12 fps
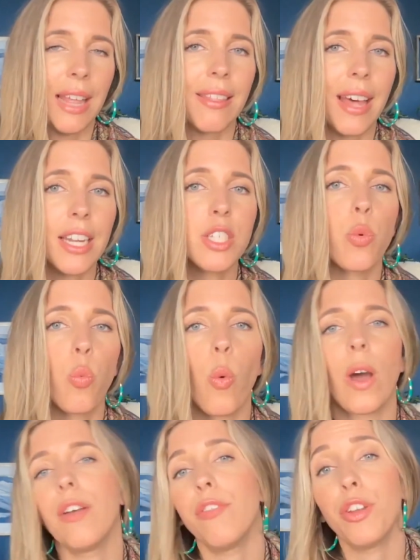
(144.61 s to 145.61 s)
That is
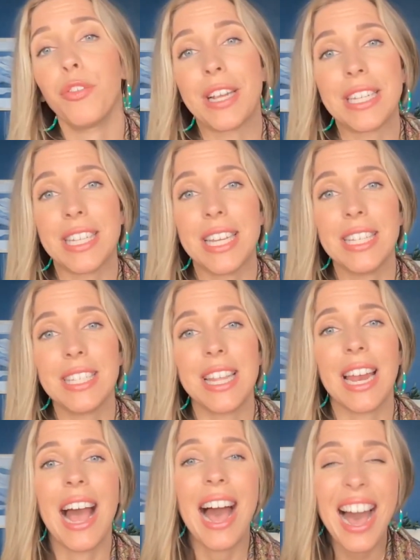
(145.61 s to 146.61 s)
one of the reasons
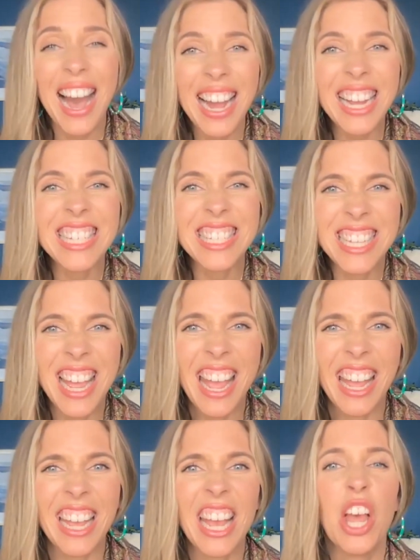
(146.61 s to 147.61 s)
that I
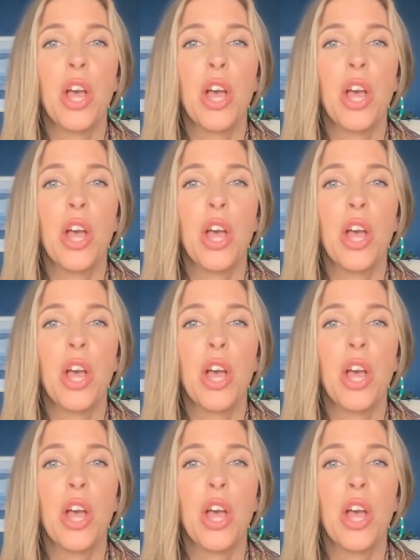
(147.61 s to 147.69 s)
say